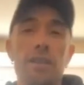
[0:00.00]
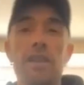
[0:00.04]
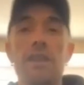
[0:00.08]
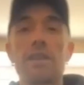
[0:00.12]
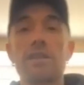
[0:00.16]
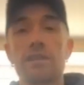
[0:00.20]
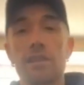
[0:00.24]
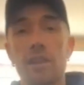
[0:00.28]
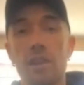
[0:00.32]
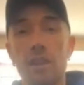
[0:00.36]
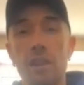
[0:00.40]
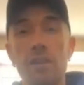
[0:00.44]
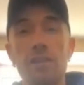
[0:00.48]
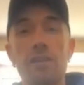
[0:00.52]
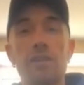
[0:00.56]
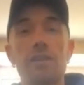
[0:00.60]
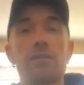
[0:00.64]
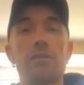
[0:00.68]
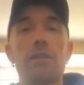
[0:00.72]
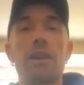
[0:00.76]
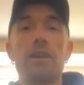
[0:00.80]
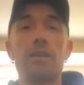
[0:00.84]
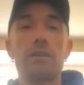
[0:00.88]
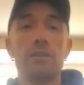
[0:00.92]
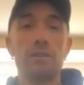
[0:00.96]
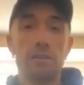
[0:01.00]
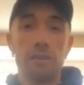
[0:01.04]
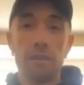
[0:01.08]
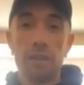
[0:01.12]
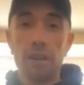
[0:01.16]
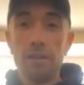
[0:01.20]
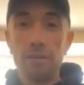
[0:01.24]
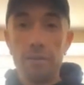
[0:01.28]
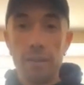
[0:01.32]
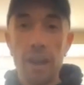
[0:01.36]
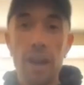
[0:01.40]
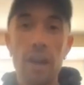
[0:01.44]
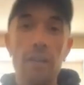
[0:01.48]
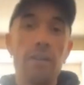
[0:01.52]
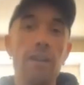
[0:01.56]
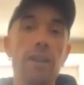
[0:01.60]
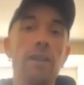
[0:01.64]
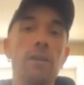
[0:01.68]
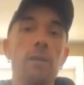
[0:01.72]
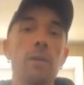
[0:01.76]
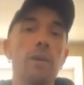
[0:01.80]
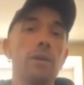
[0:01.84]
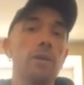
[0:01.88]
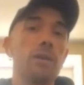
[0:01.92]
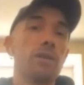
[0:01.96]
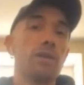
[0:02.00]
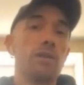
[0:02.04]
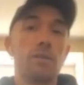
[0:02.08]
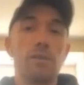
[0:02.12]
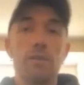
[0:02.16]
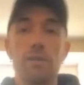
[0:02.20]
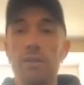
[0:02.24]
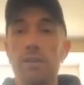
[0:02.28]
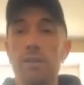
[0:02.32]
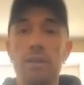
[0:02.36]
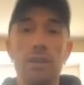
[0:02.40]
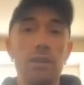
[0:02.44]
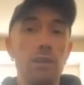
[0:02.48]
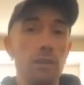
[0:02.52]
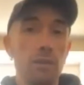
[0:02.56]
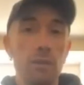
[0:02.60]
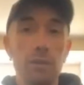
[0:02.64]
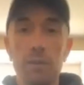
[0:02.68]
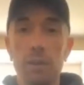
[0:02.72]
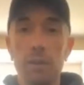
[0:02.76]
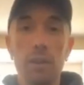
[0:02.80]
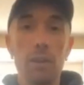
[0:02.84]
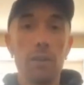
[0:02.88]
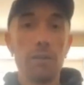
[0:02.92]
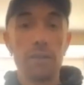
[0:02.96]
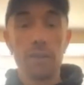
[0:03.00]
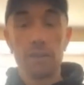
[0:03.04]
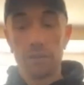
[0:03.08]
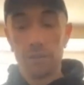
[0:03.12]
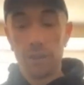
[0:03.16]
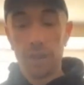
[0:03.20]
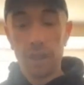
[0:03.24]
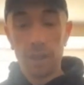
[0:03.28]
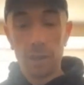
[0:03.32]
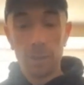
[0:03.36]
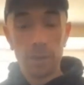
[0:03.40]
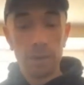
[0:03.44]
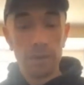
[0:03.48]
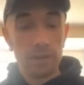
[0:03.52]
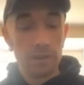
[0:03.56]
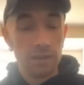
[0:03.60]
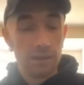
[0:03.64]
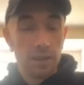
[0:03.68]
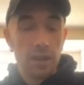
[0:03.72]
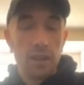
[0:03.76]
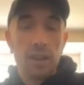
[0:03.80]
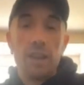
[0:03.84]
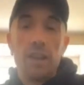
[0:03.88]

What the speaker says: think Sylosis records are very varied, we always include a lot of different elements,